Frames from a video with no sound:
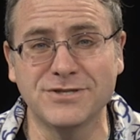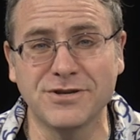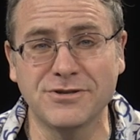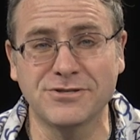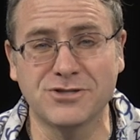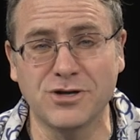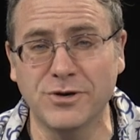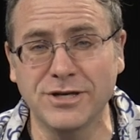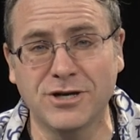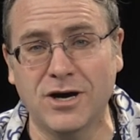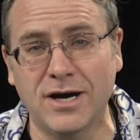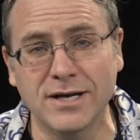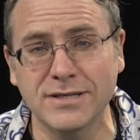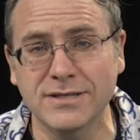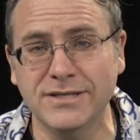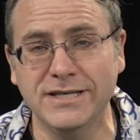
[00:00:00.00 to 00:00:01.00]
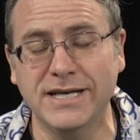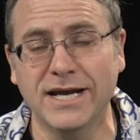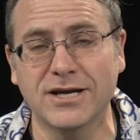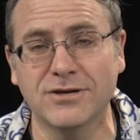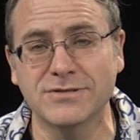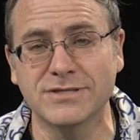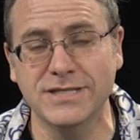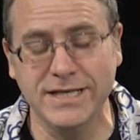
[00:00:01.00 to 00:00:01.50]
It's already gone. You can't
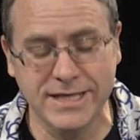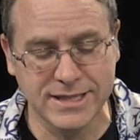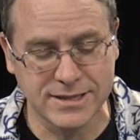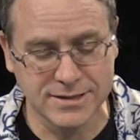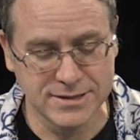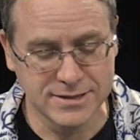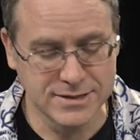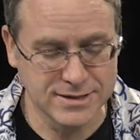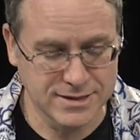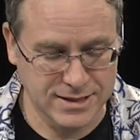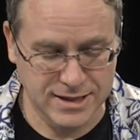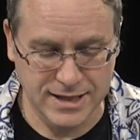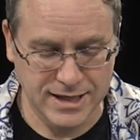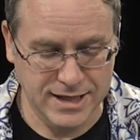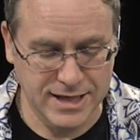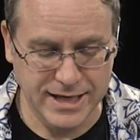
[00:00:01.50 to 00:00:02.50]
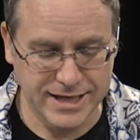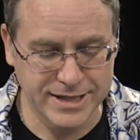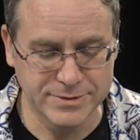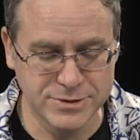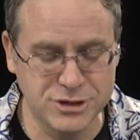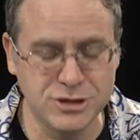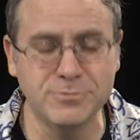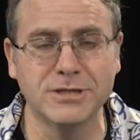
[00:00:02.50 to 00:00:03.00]
go see it. And there
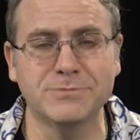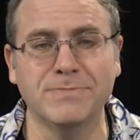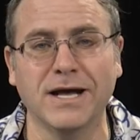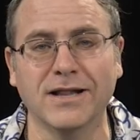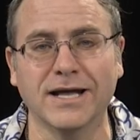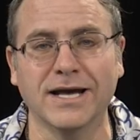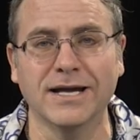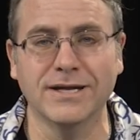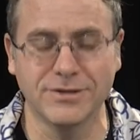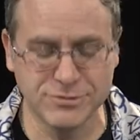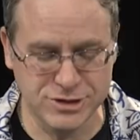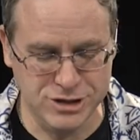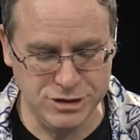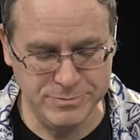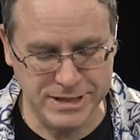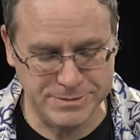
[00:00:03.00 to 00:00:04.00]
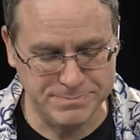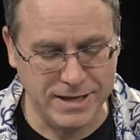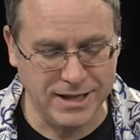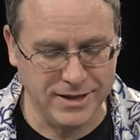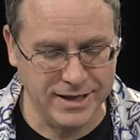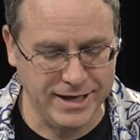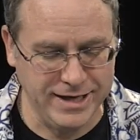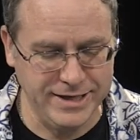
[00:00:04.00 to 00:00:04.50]
was too much ballet. There's too much
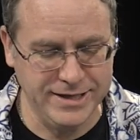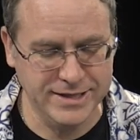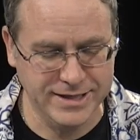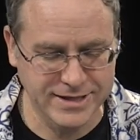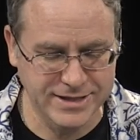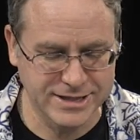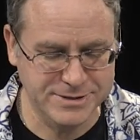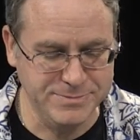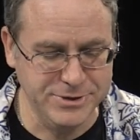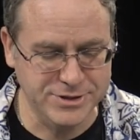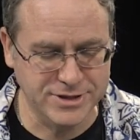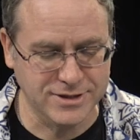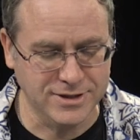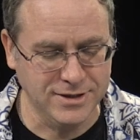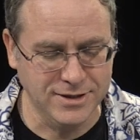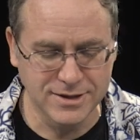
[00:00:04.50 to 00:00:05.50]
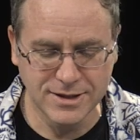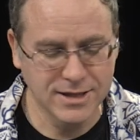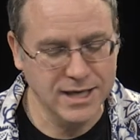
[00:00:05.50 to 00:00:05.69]
ballet in this musical.